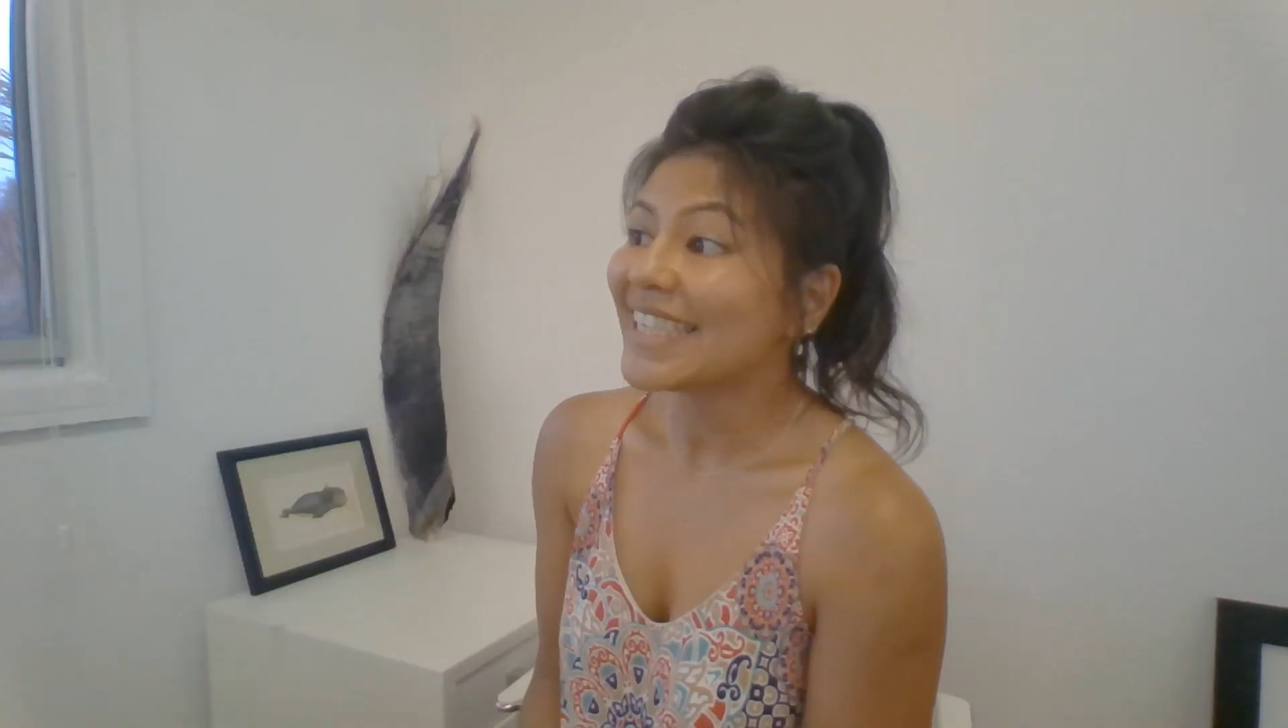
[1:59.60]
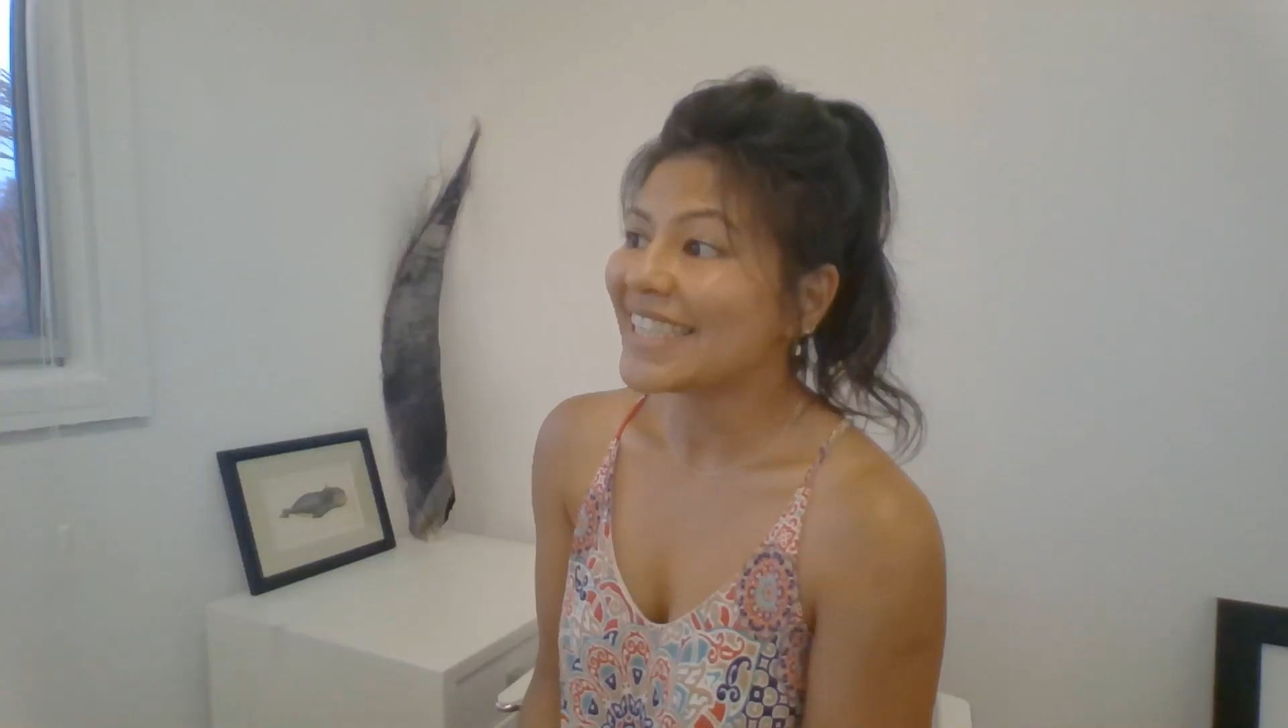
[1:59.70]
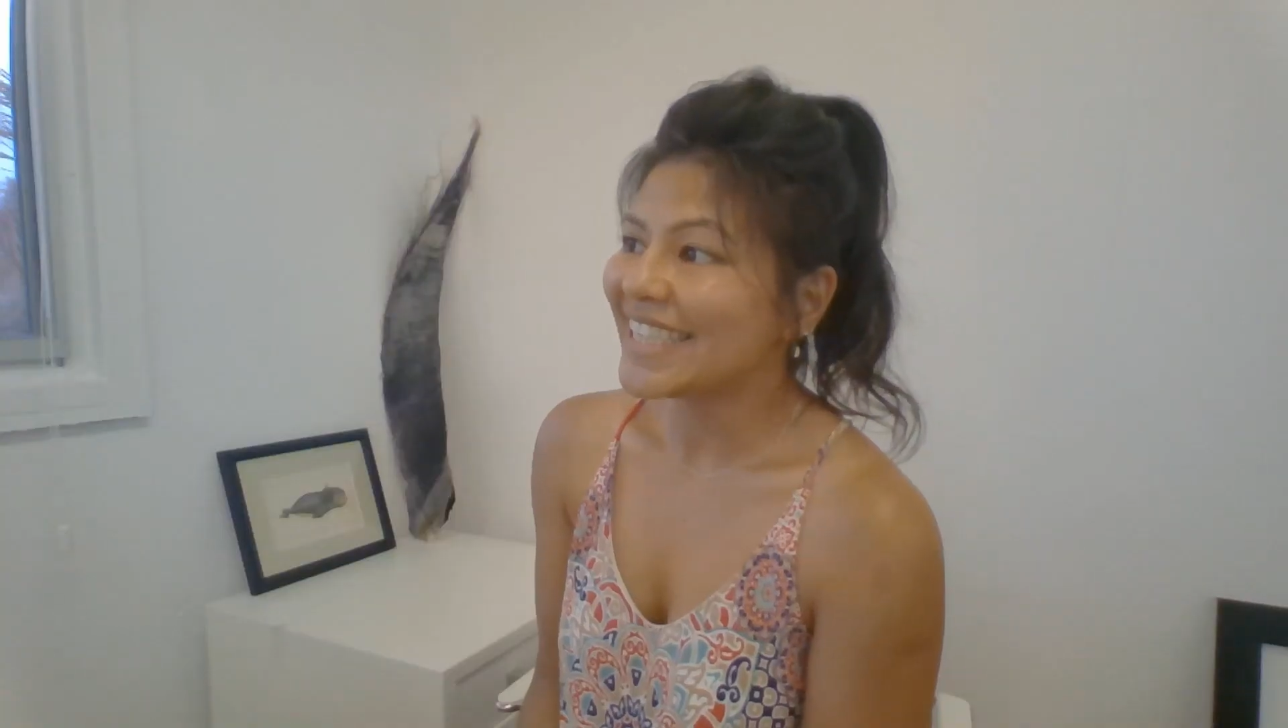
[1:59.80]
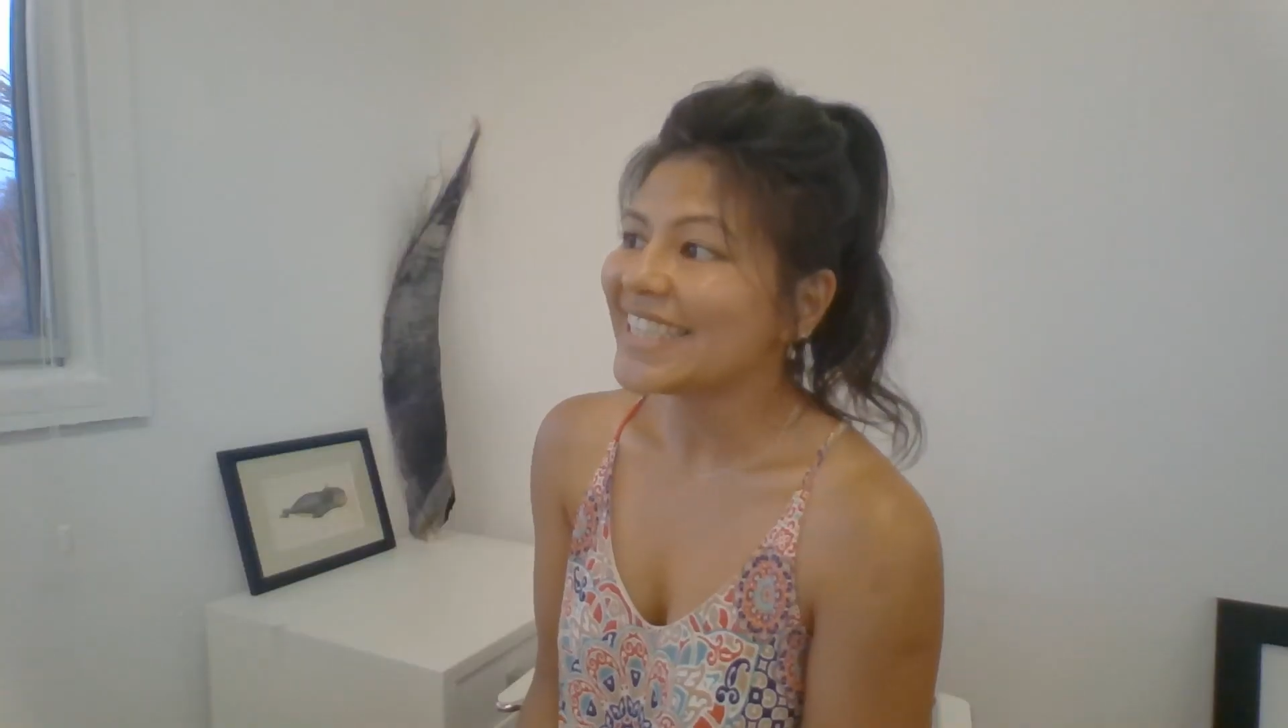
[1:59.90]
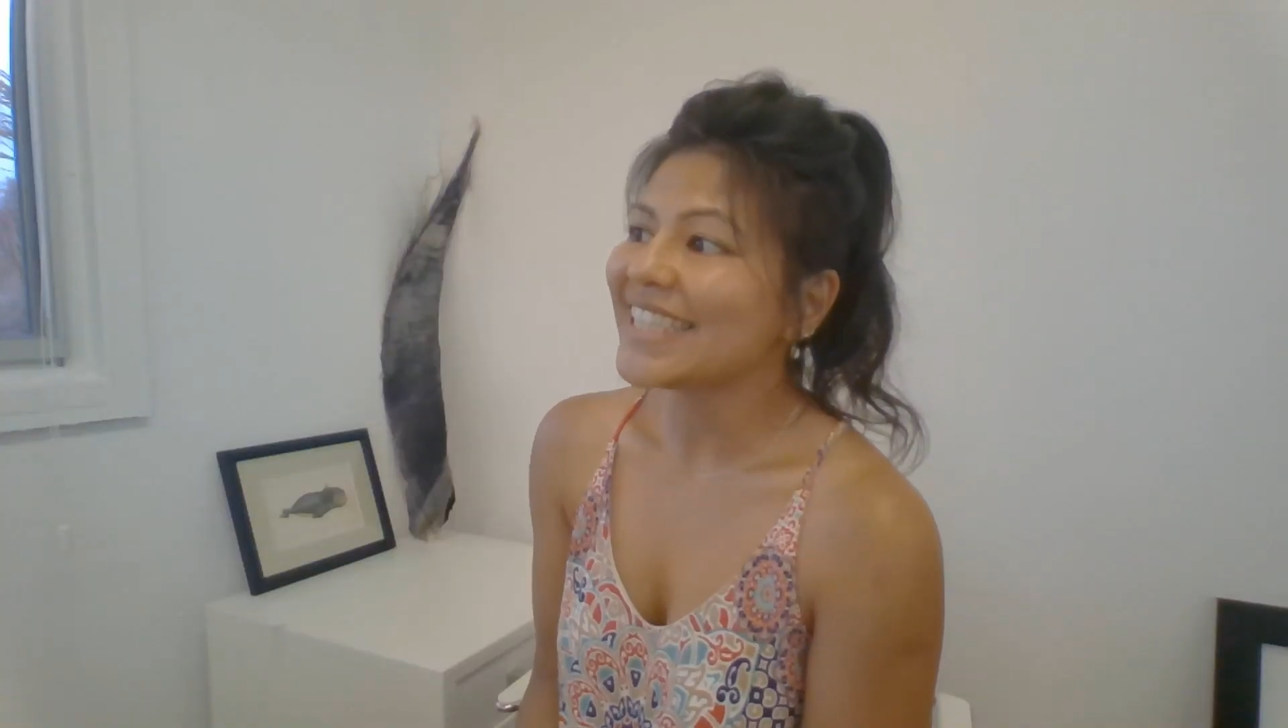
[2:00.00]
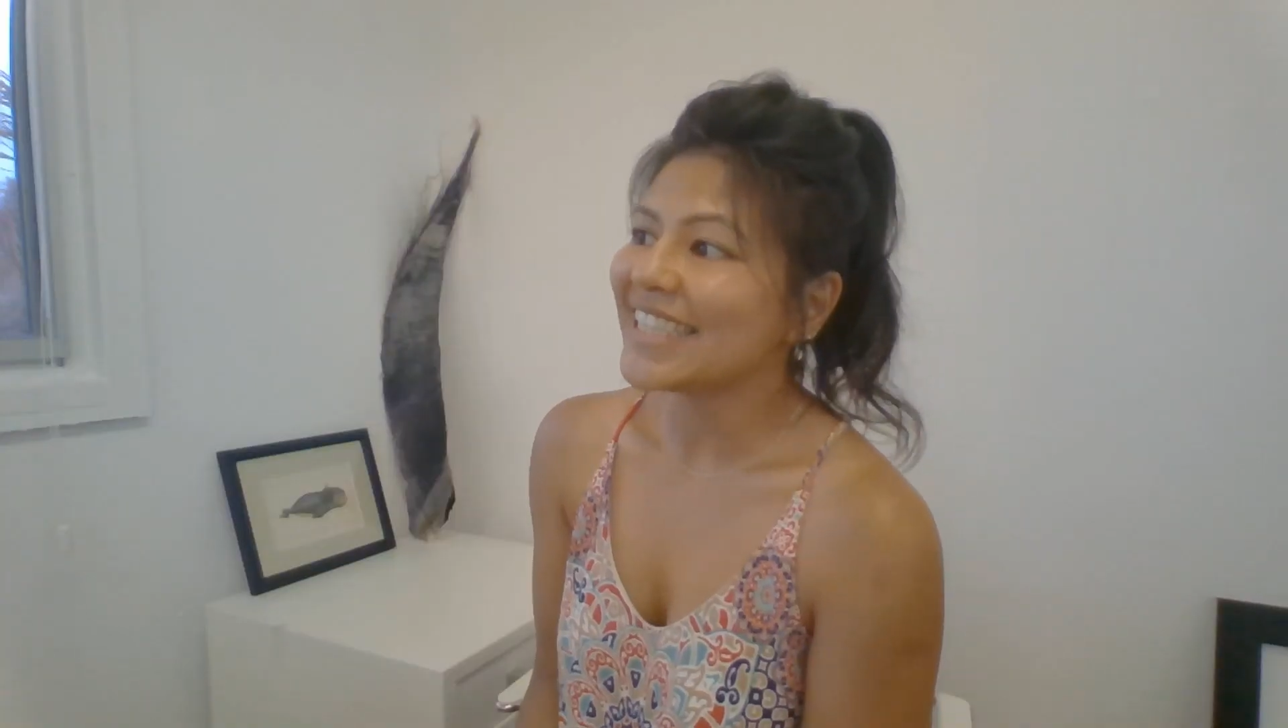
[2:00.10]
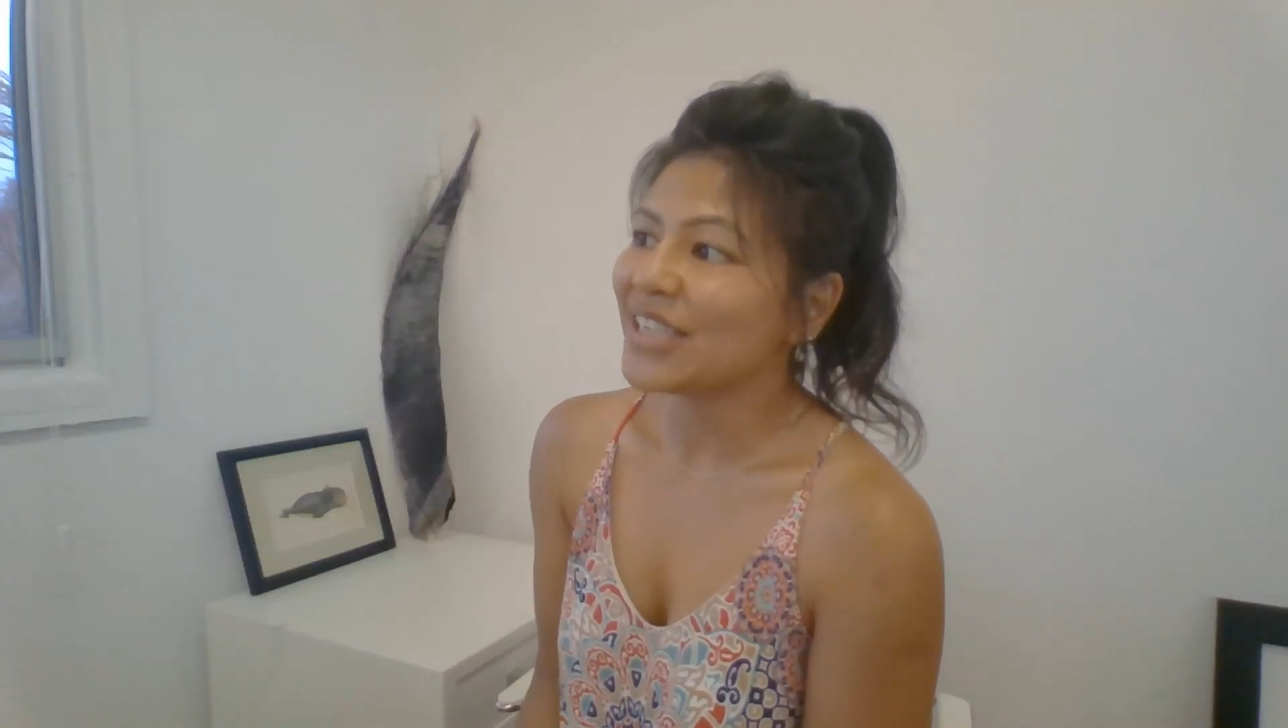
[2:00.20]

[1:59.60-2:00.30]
Liz is